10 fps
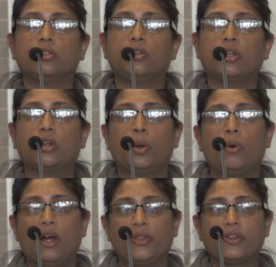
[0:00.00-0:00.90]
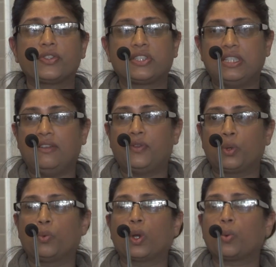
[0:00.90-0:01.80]
Go on there, see if
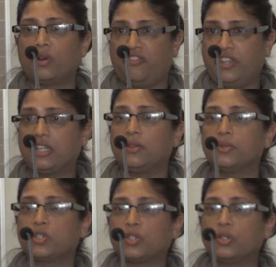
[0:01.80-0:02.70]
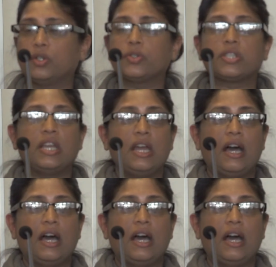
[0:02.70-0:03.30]
your work would fit in those journals.